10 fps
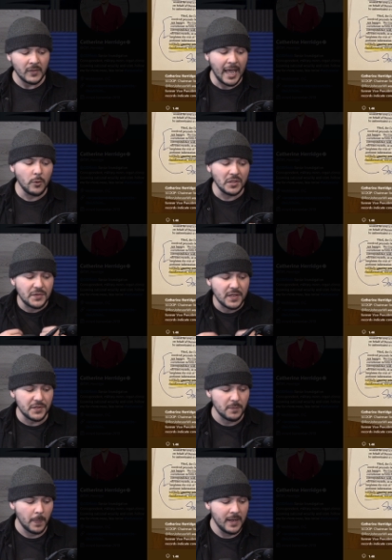Hey, what's
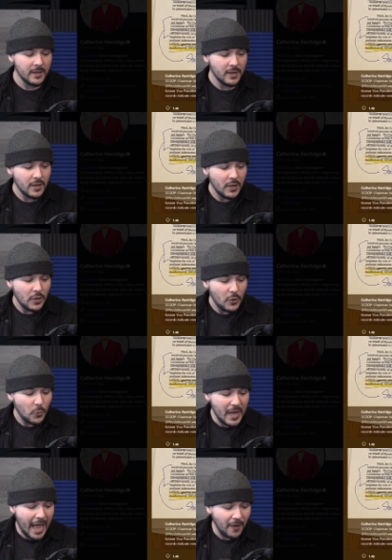this?
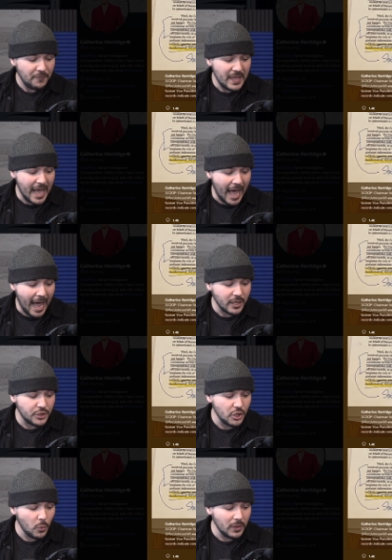We have the
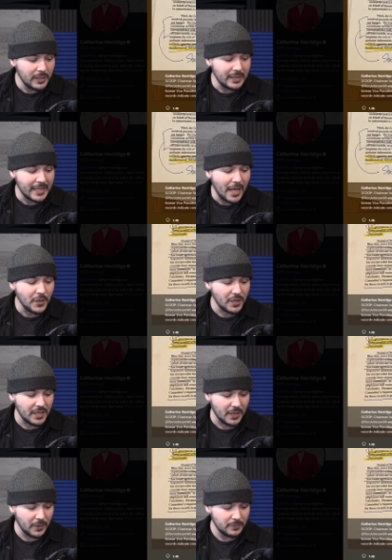actual letter
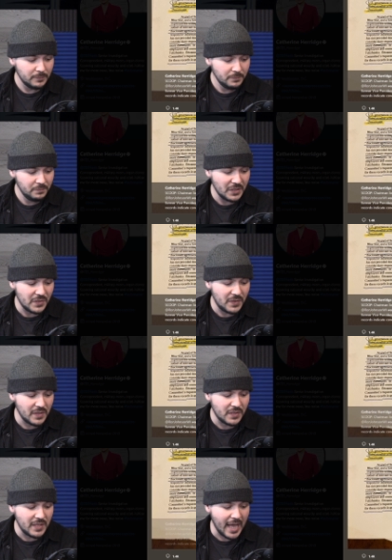here. This is
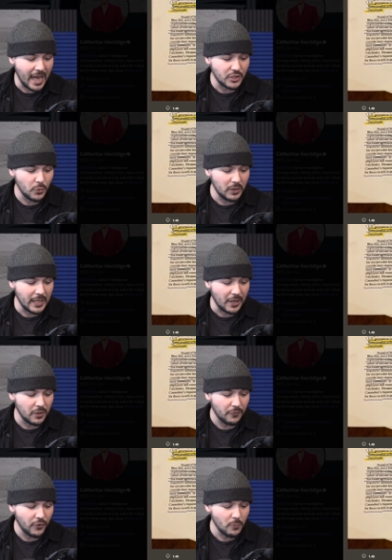this is the actual
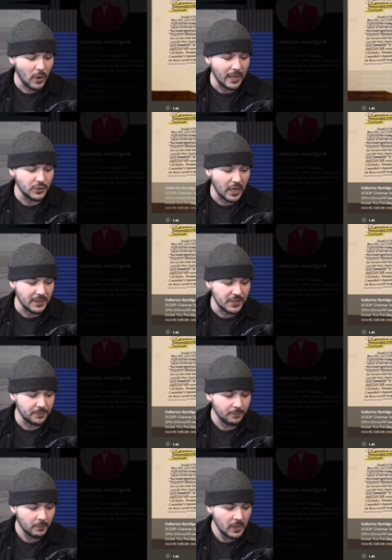letter from Ron
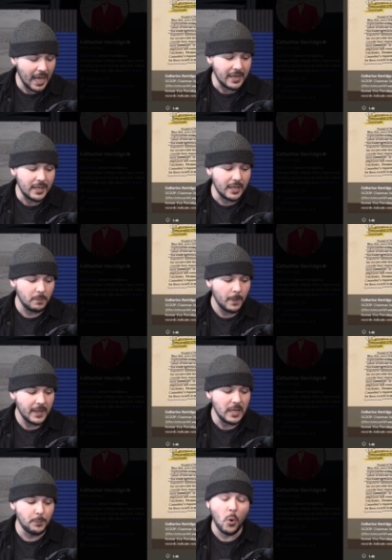Johnson. And in it,
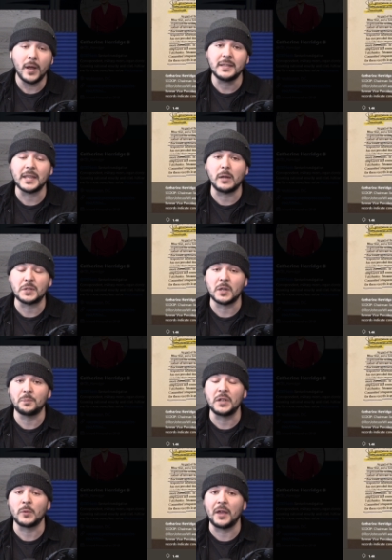he points out
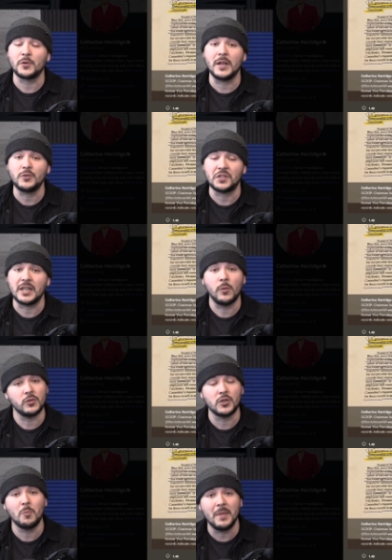something rather interesting, which
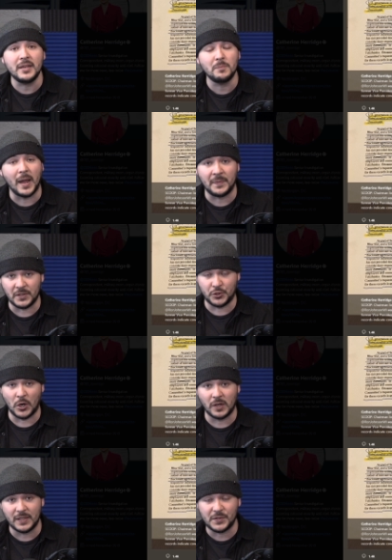was omitted by these
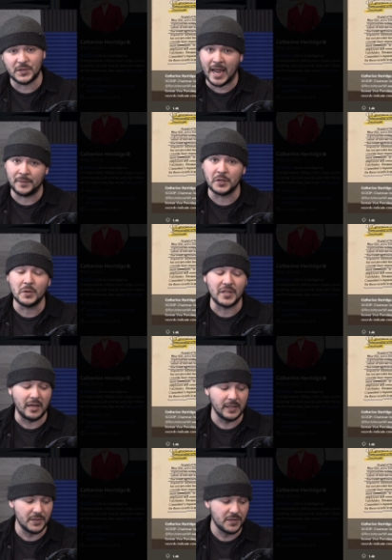journalists and the news
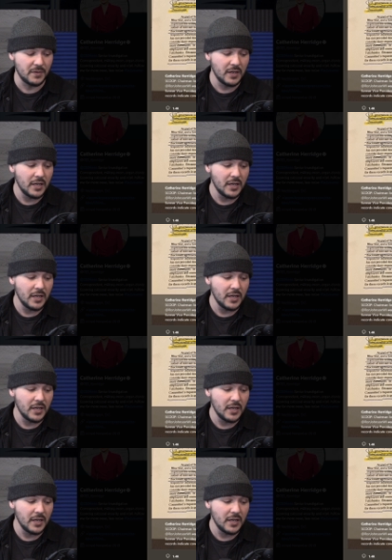outlets.